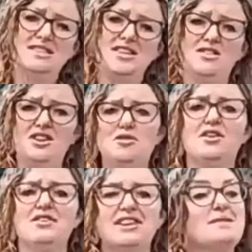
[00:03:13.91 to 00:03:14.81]
so that you
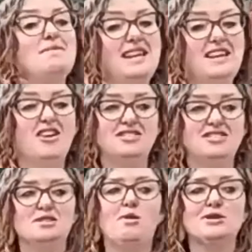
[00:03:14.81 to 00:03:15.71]
can get as many answers as
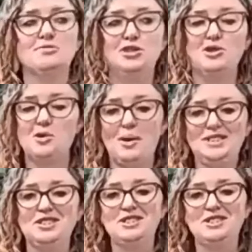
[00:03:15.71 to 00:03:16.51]
possible to your questions.